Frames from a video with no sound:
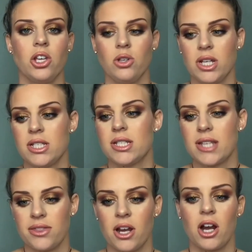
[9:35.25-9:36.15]
You need to
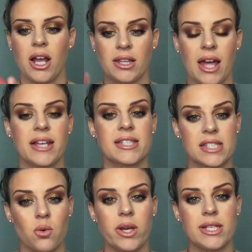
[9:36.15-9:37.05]
sit there and like
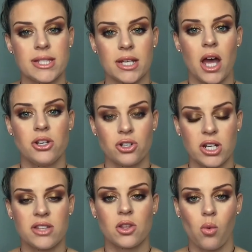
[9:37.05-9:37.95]
squeeze it
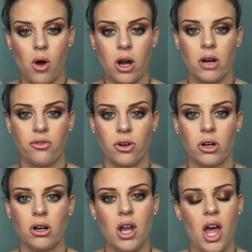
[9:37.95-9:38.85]
underneath the water
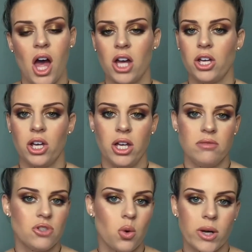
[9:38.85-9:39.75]
for a
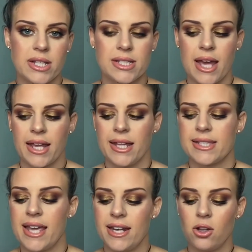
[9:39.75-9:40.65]
good 20
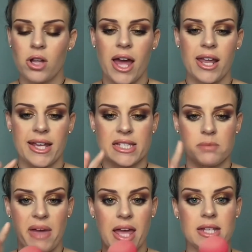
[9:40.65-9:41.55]
seconds, and it'll kind of
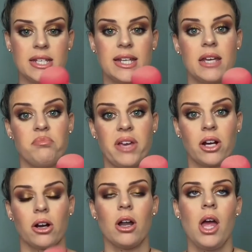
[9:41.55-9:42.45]
expand and get
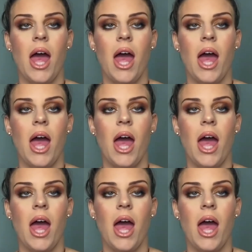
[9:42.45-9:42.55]
bigger.